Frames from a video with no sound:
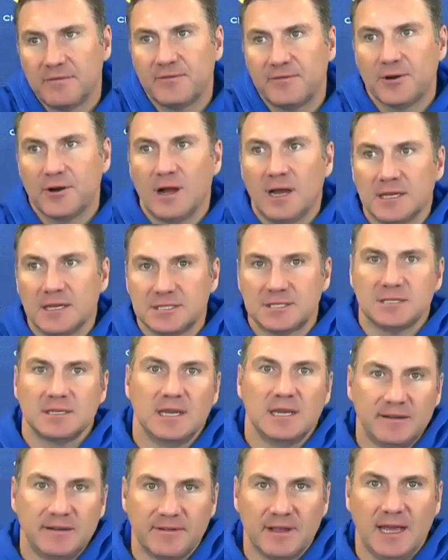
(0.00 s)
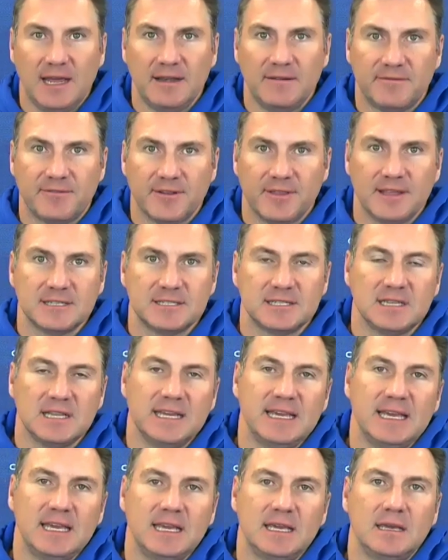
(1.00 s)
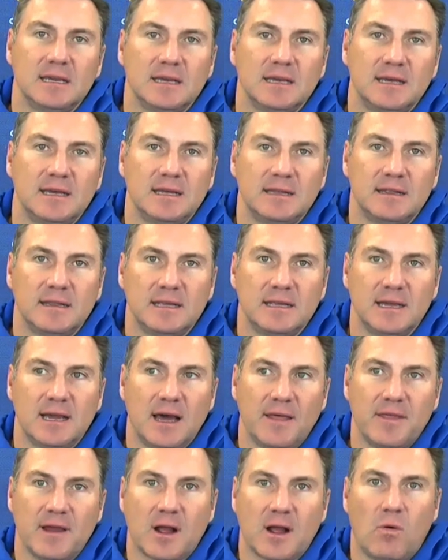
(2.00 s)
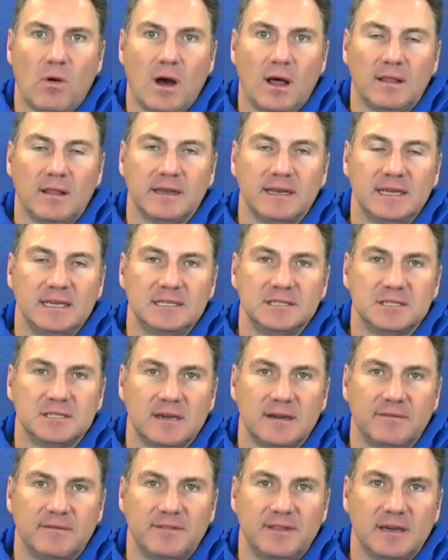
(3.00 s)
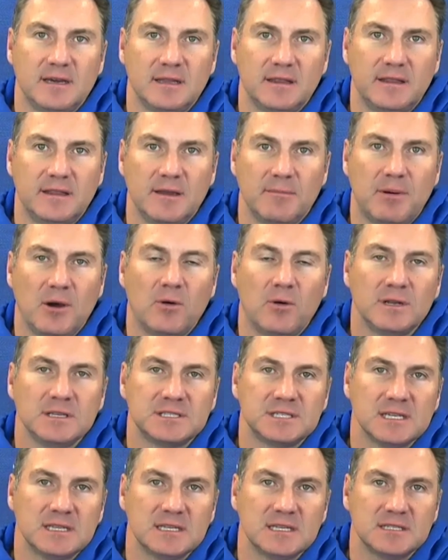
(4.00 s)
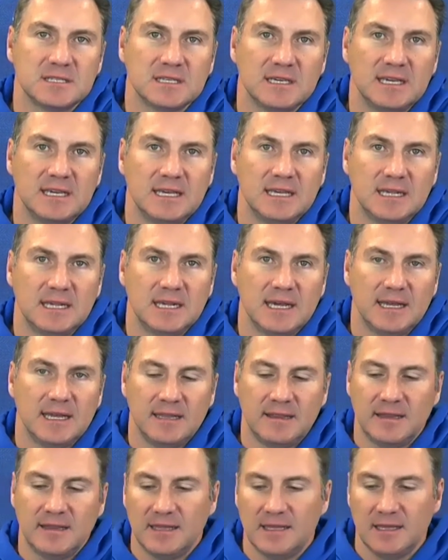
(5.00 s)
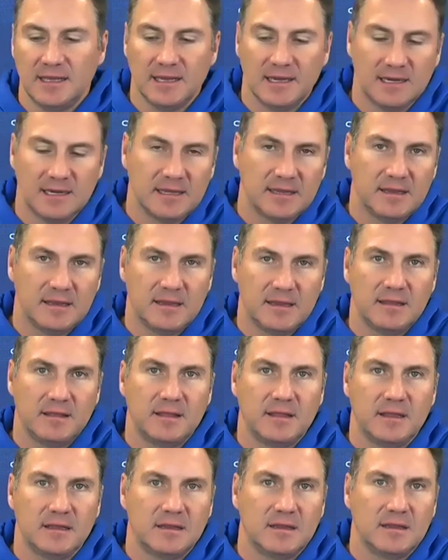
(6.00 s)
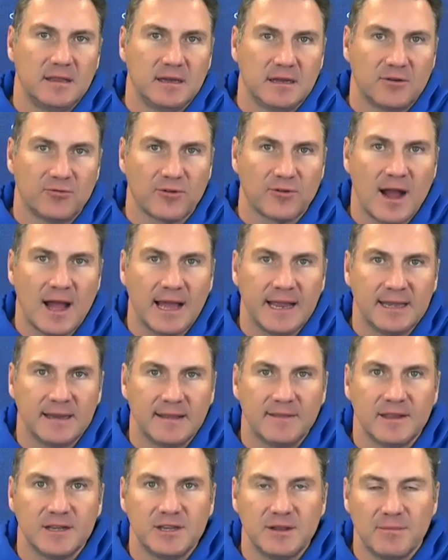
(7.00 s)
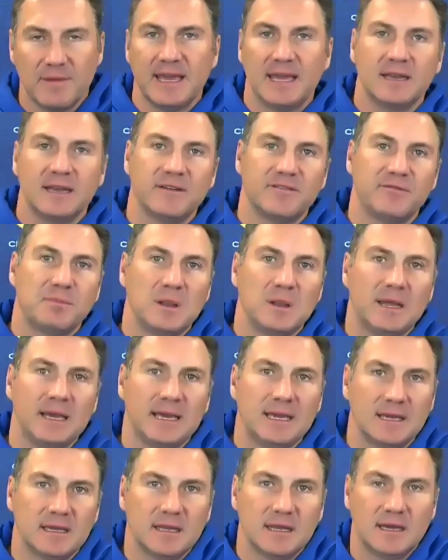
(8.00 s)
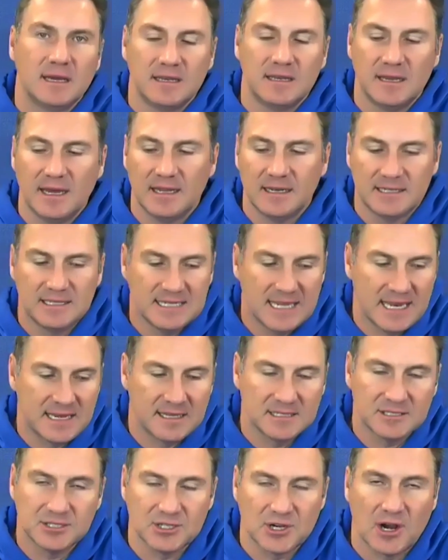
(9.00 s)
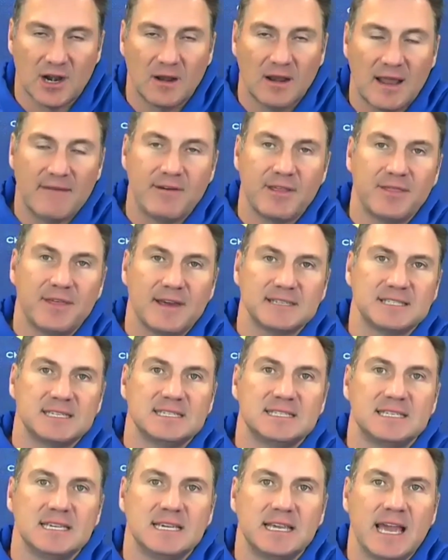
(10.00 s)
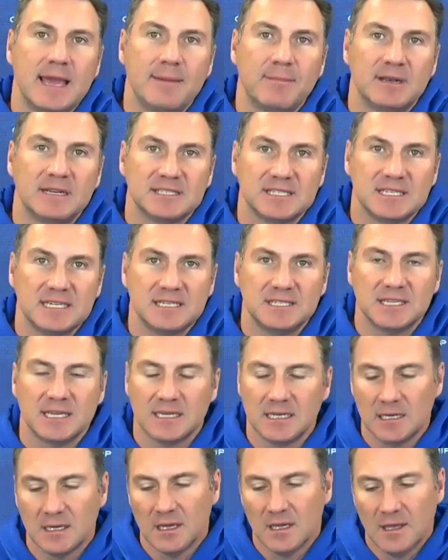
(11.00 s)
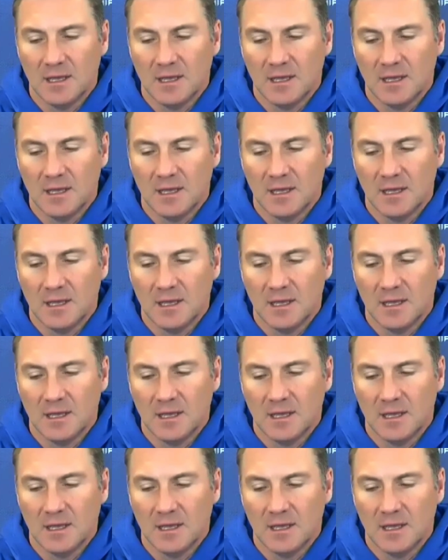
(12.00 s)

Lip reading: for us and for this league and the qualities of the opponents in this league and the grind and the demand of playing a 10, this is our 11th SEC game in a season.